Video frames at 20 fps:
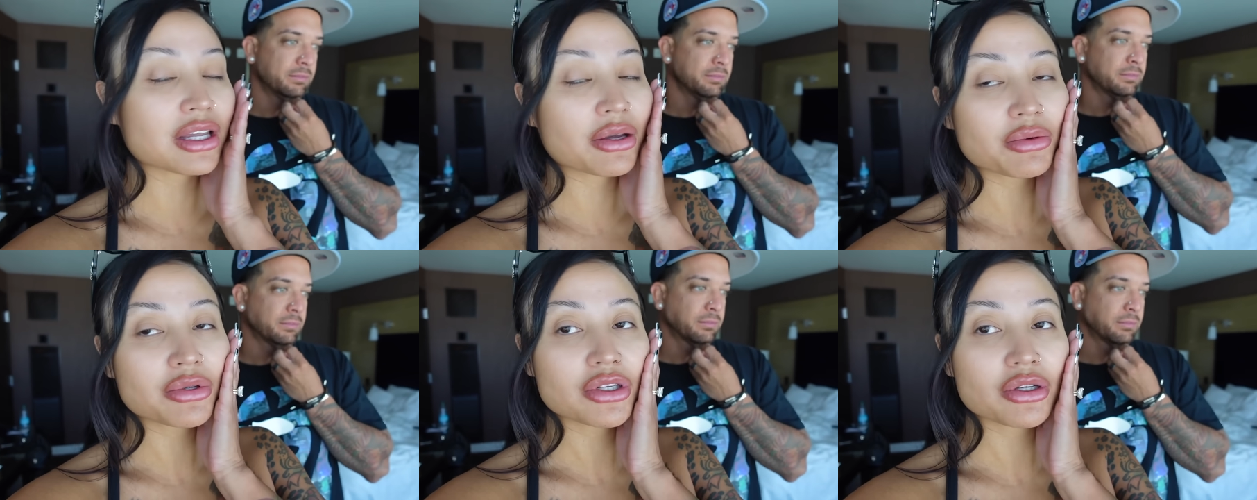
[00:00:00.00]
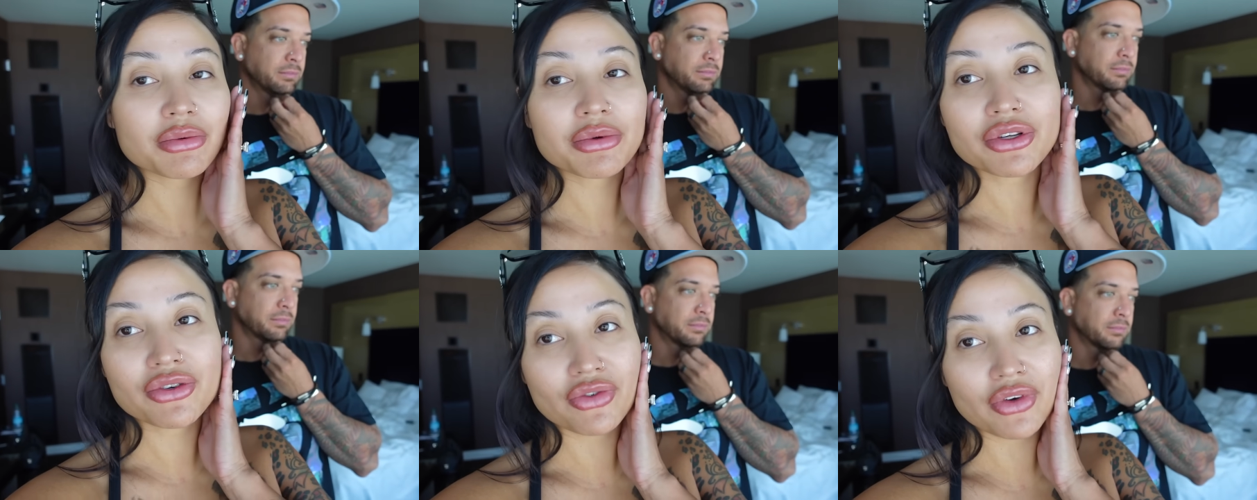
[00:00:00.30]
Speaker 1: night was so
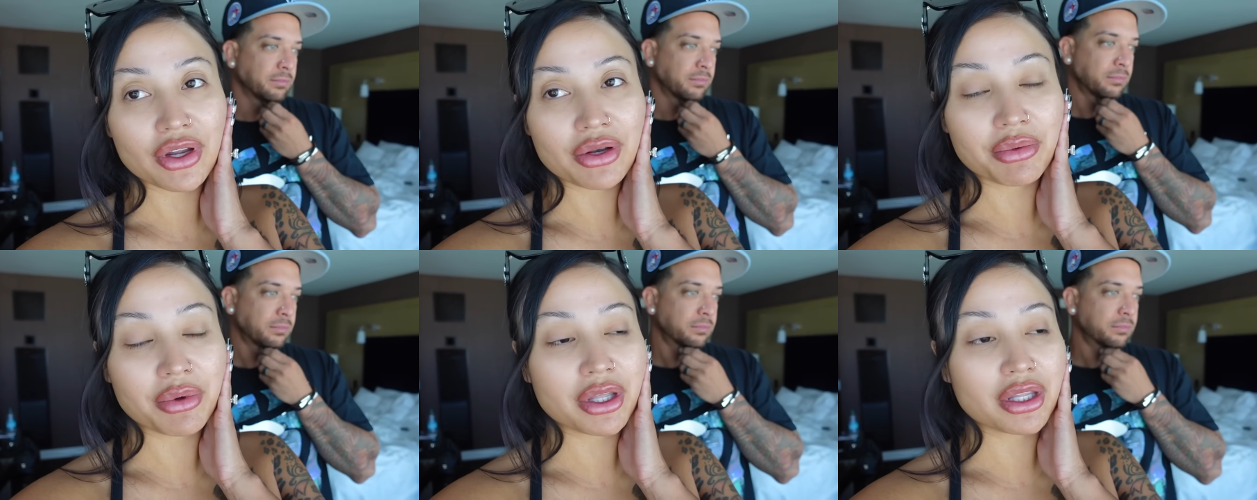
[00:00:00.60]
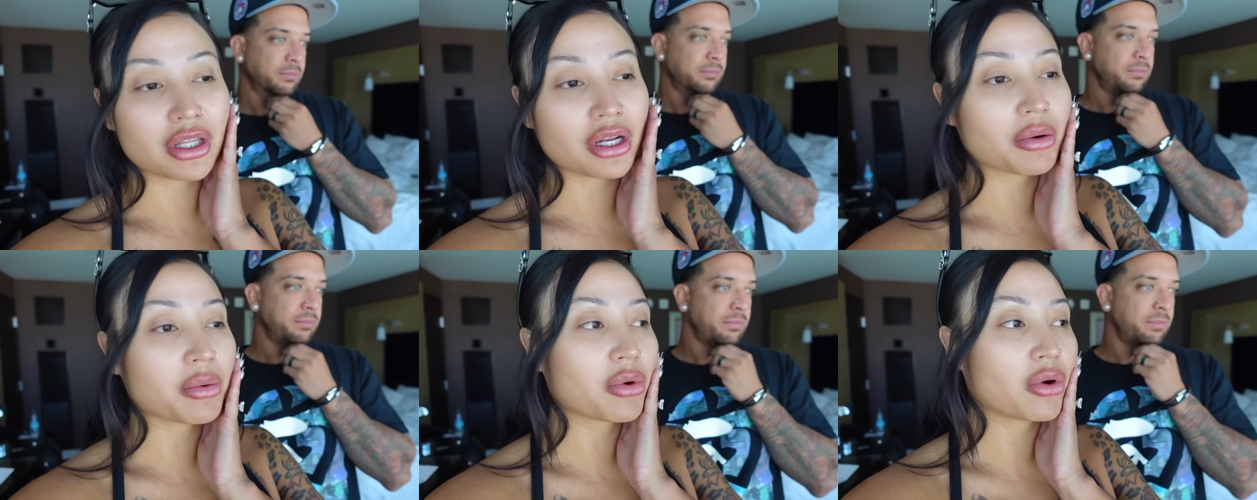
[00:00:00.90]
much fun. We ended
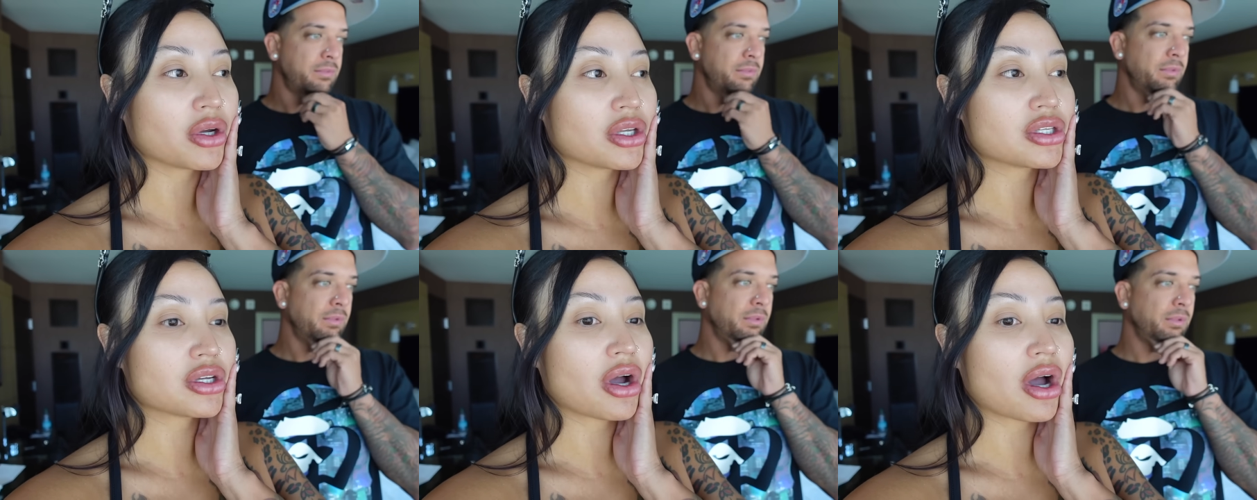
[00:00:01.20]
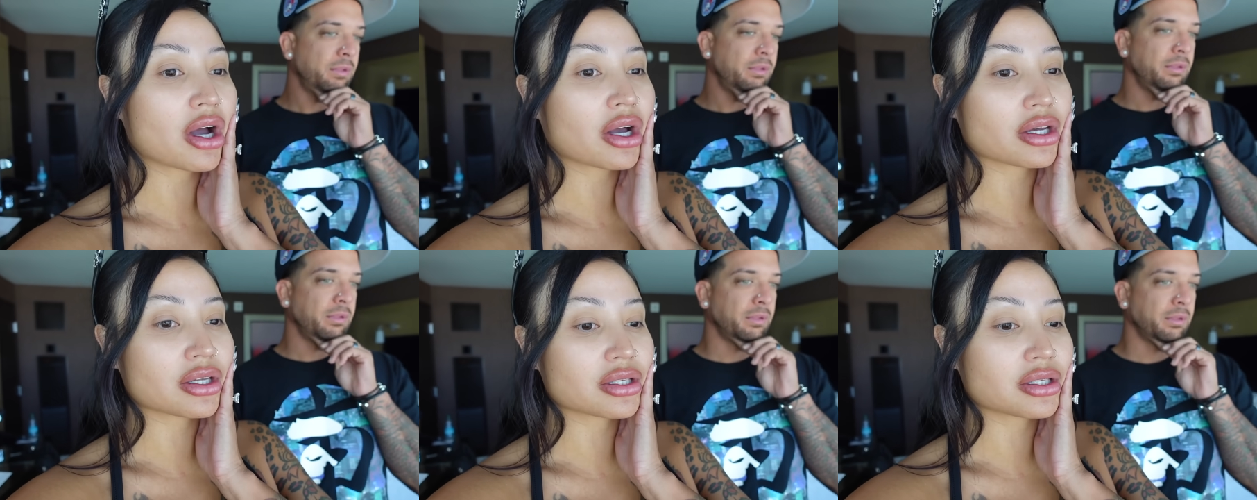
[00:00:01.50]
up going to
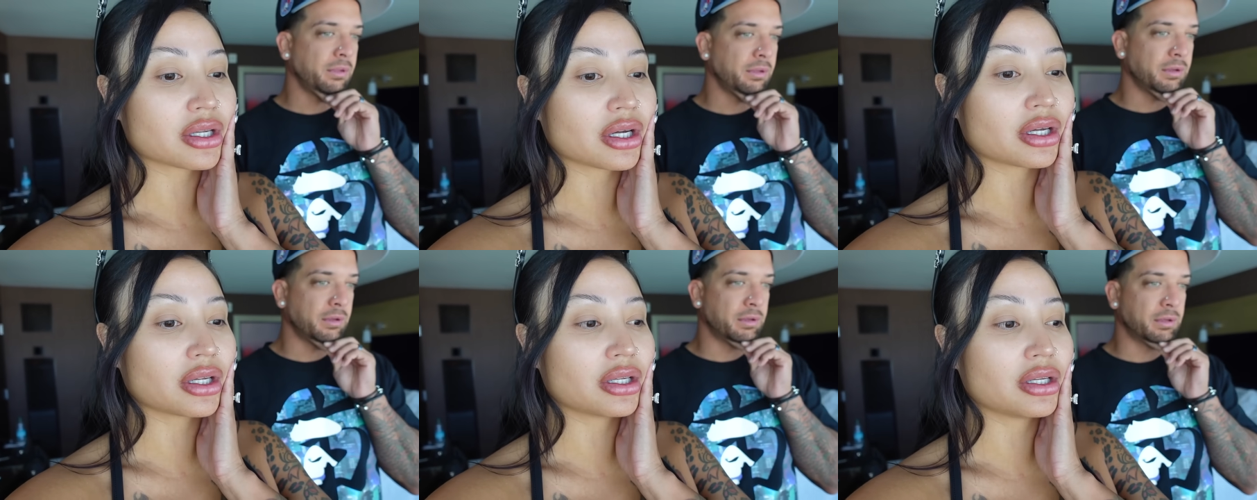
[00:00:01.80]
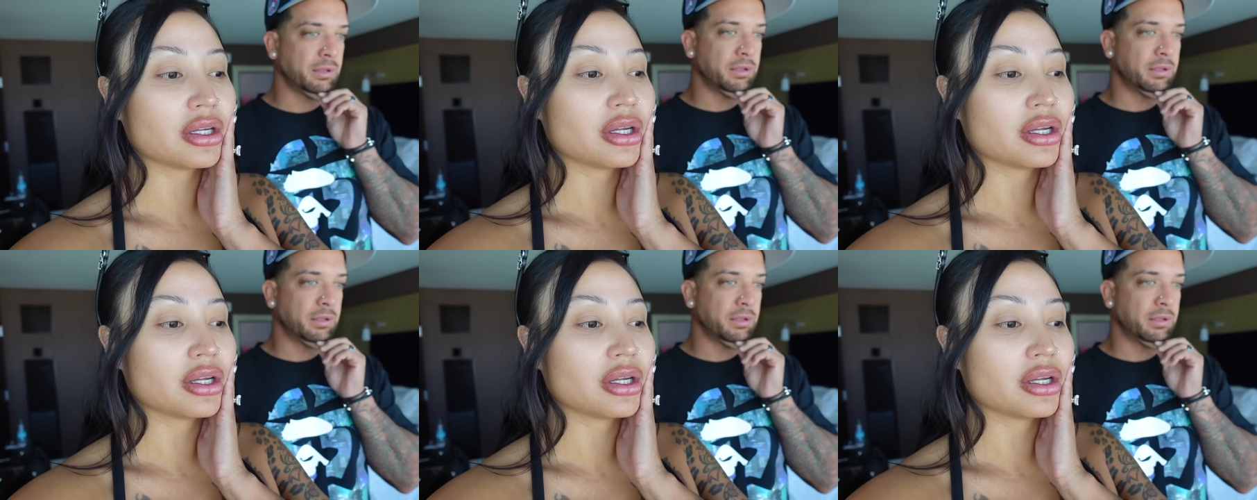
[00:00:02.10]
Hakkasan.